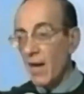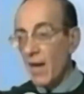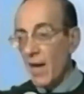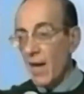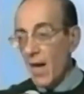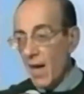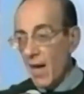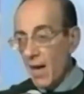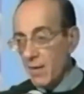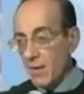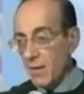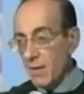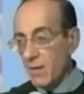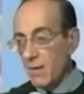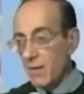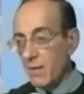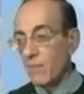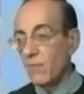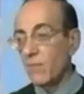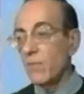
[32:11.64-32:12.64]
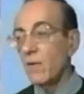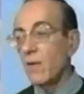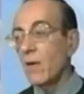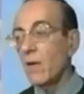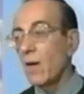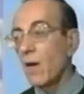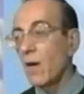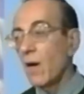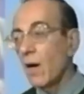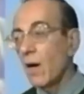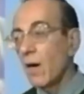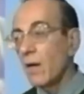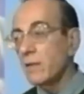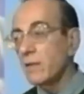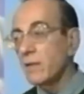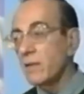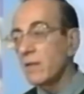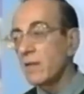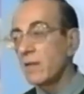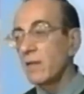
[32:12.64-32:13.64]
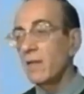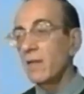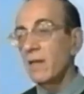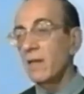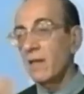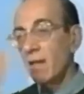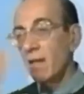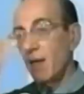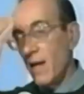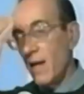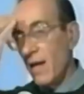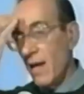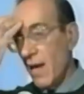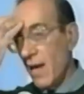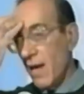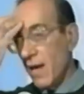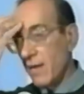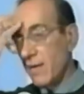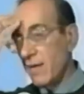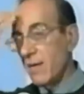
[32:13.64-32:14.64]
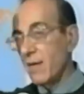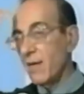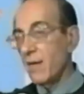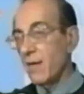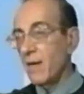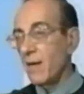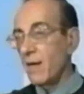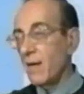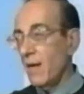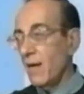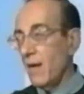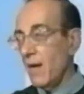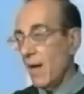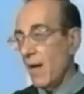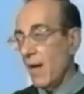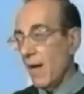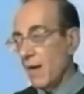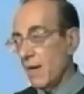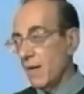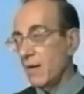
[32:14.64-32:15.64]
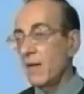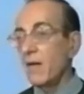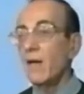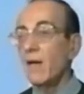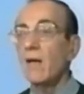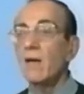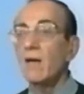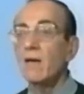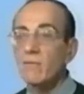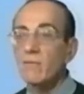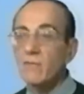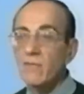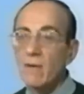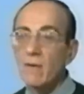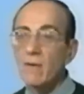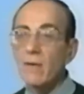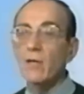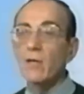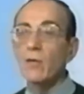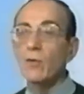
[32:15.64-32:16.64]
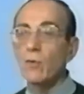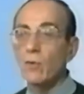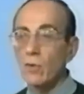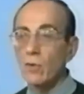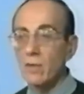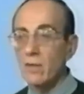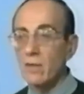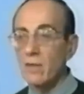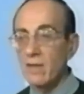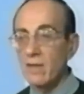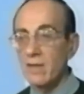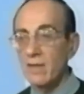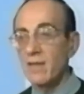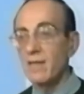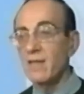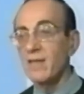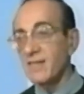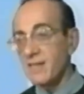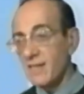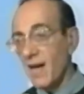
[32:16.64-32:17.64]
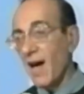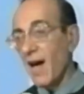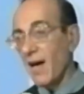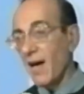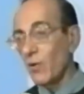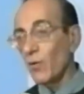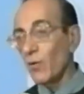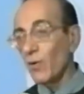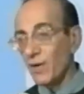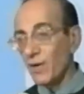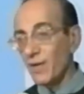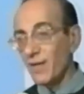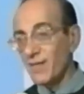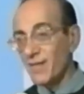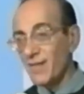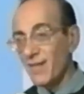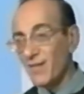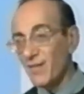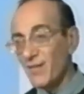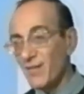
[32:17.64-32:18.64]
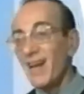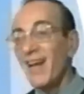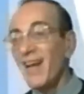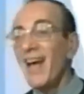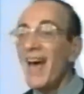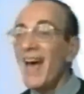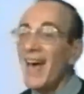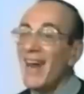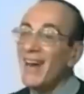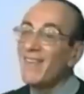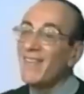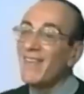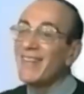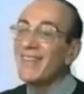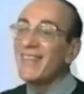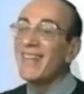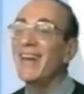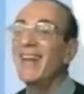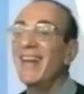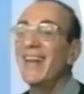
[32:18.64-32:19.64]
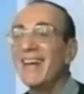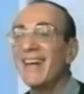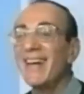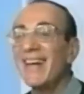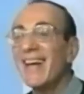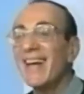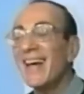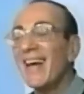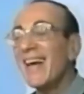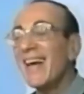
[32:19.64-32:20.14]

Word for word: hand. Heart, head, hand very good Sai organization. At any rate, then he